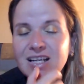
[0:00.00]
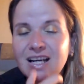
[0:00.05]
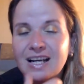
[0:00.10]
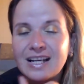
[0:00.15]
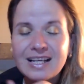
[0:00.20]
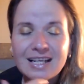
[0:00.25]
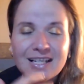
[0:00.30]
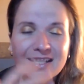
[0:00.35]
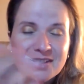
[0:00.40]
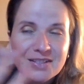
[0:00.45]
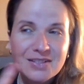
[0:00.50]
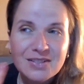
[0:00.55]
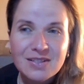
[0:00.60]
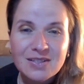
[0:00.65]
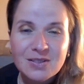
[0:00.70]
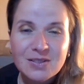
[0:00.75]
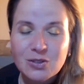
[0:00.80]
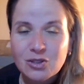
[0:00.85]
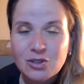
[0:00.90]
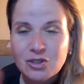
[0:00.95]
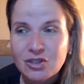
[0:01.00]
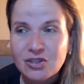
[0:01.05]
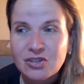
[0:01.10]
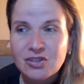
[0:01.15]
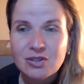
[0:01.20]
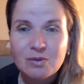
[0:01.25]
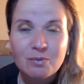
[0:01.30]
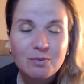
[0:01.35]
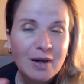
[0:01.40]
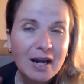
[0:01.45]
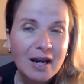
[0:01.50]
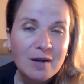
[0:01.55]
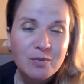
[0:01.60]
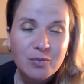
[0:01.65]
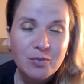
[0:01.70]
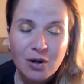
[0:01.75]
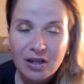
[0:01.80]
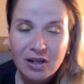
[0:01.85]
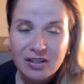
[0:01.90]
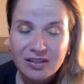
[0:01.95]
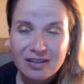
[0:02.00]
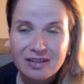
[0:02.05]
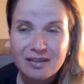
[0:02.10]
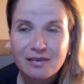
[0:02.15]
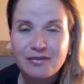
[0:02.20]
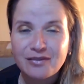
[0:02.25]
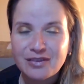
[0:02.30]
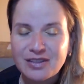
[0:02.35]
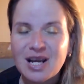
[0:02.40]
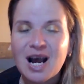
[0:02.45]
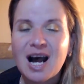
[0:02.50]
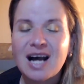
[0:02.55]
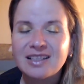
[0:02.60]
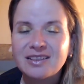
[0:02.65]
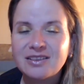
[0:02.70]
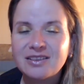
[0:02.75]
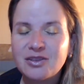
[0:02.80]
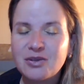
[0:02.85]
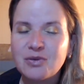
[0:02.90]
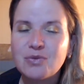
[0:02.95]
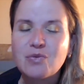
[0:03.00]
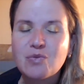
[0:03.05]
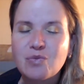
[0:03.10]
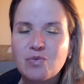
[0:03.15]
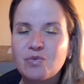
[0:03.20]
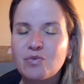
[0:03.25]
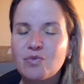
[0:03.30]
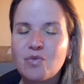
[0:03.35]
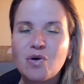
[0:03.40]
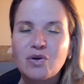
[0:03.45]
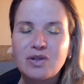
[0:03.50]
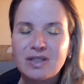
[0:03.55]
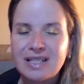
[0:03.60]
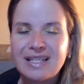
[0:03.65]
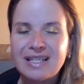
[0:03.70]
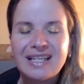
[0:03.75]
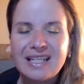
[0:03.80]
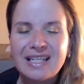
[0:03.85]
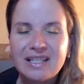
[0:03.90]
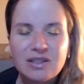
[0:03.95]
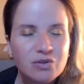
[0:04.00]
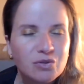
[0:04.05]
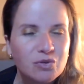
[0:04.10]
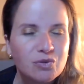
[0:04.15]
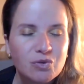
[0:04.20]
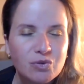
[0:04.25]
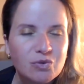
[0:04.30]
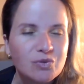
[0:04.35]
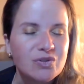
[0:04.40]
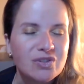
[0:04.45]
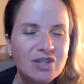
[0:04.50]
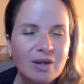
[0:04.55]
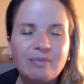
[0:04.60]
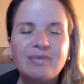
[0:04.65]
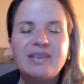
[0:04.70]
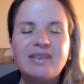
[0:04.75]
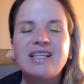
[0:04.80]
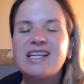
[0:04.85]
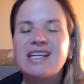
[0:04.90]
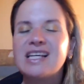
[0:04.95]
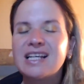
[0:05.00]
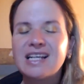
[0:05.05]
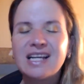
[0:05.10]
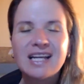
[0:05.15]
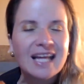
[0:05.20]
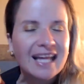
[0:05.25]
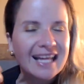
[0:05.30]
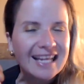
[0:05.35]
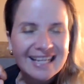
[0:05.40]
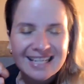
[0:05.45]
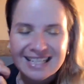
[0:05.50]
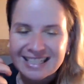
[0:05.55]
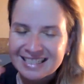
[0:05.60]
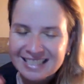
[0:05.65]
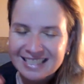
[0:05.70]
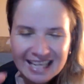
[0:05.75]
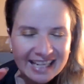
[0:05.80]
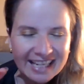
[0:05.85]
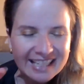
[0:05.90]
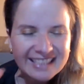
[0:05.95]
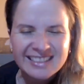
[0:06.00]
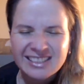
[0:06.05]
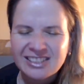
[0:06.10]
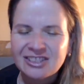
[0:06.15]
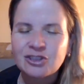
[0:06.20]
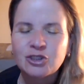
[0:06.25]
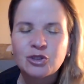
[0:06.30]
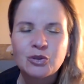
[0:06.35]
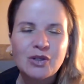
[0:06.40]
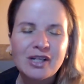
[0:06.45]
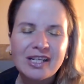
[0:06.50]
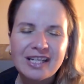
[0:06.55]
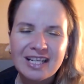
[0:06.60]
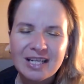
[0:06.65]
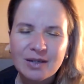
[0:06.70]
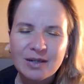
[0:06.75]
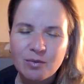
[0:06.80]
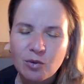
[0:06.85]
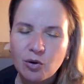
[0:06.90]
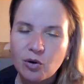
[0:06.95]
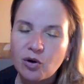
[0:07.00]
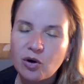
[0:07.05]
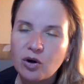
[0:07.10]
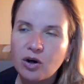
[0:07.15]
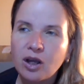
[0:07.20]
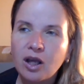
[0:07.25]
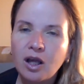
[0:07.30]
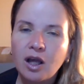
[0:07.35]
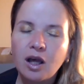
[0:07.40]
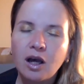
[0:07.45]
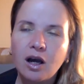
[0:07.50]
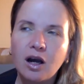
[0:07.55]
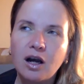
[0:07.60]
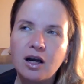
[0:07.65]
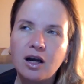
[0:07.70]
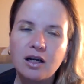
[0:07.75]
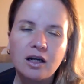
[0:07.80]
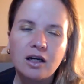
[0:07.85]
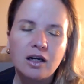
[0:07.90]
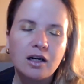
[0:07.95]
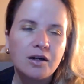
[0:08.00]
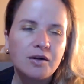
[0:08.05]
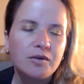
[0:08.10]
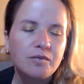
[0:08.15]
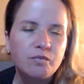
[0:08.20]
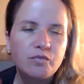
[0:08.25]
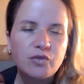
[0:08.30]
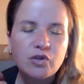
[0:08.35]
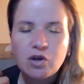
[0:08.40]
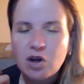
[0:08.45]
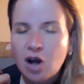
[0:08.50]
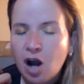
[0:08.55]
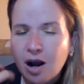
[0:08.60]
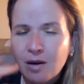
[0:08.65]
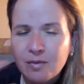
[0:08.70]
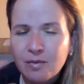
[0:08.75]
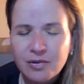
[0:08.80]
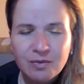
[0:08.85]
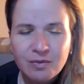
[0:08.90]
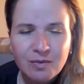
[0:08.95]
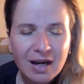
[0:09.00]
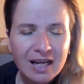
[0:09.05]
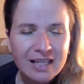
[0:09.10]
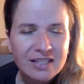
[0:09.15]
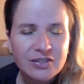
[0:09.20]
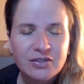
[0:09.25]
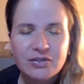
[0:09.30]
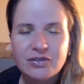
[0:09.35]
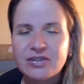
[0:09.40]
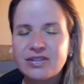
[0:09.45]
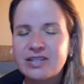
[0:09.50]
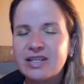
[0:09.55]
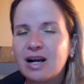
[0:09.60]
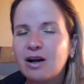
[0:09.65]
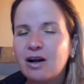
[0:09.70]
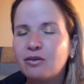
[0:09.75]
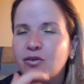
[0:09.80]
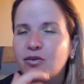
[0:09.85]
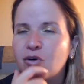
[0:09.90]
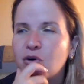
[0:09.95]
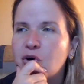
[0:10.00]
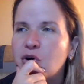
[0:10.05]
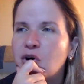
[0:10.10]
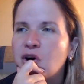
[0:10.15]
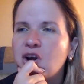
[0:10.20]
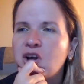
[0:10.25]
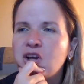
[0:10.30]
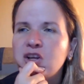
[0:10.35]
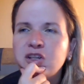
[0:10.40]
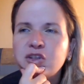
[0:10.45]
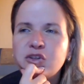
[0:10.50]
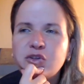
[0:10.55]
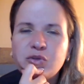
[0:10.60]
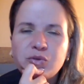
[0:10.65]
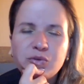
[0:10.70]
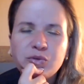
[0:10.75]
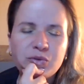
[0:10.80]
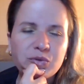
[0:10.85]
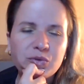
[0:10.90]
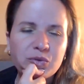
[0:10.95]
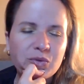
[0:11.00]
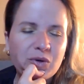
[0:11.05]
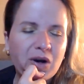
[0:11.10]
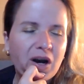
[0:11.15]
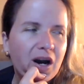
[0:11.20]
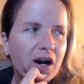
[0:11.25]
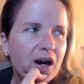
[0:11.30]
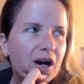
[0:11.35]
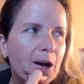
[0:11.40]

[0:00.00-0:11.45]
I guess it's just a byproduct of that. You won't need to do something extreme or to compromise yourself or to